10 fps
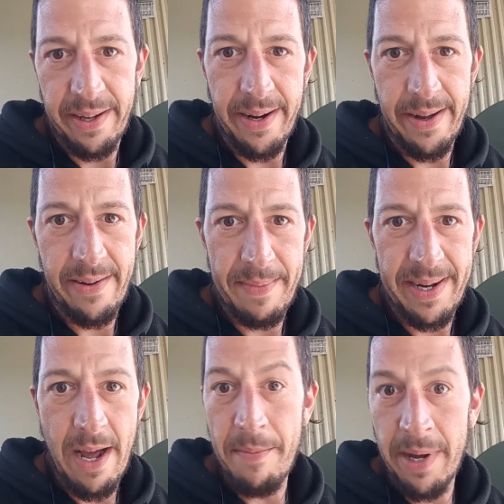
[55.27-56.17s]
You know, I
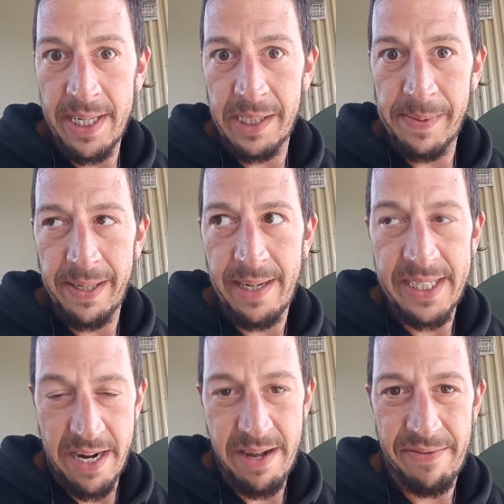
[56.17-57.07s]
mean, not much, but
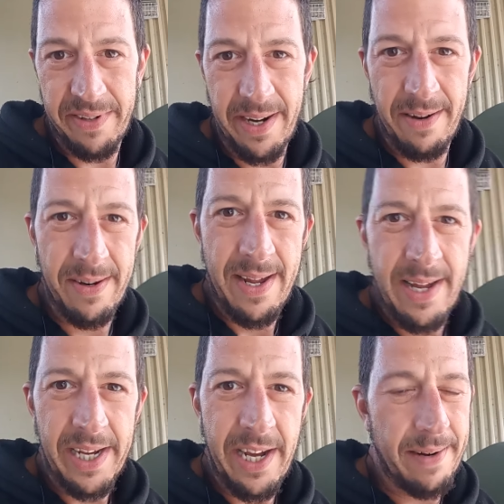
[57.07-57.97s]
it's enough, you know.
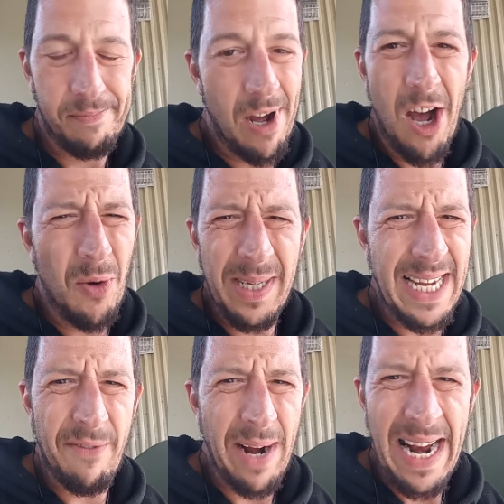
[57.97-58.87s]
always
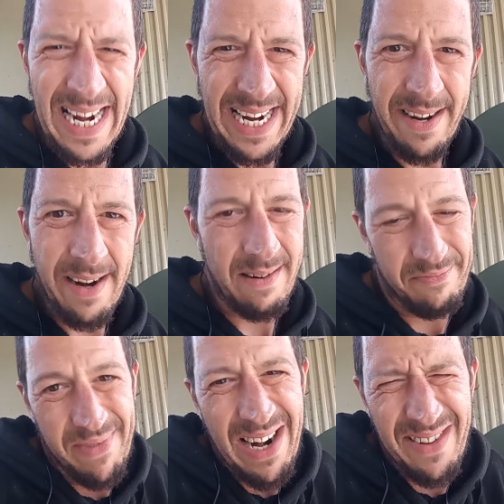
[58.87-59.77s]
have what I need, not
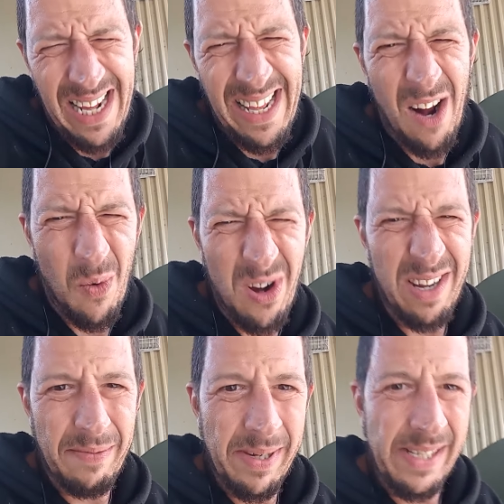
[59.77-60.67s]
everything that I
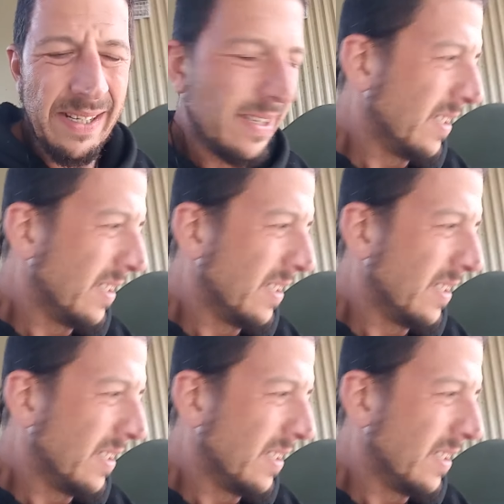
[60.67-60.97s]
want, but.